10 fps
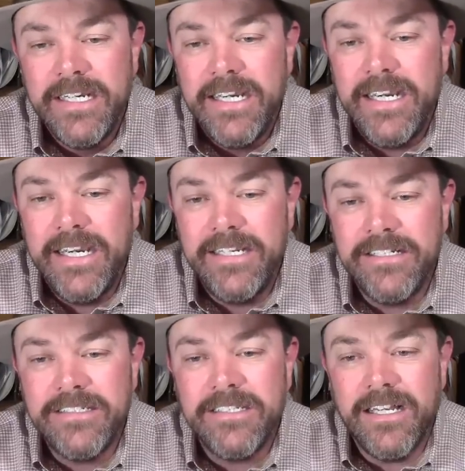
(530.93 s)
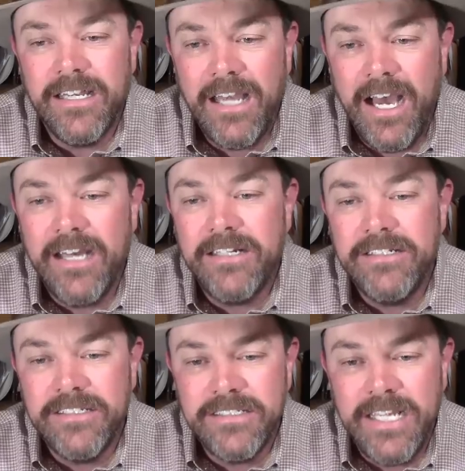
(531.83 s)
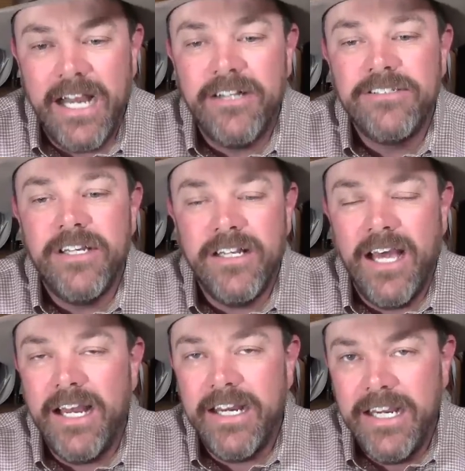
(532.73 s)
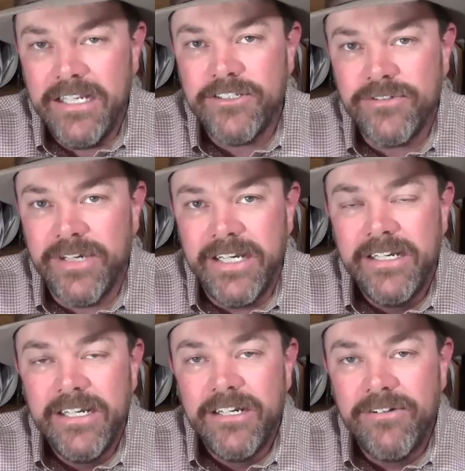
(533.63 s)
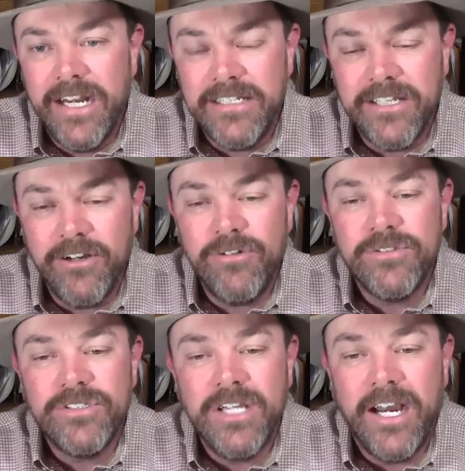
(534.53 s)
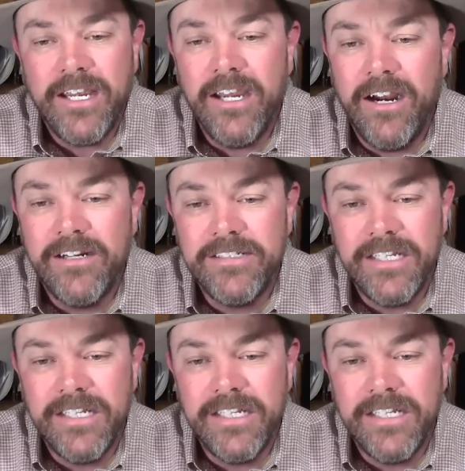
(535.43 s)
And just a lot of nostalgia, a lot of history around the old stockyards.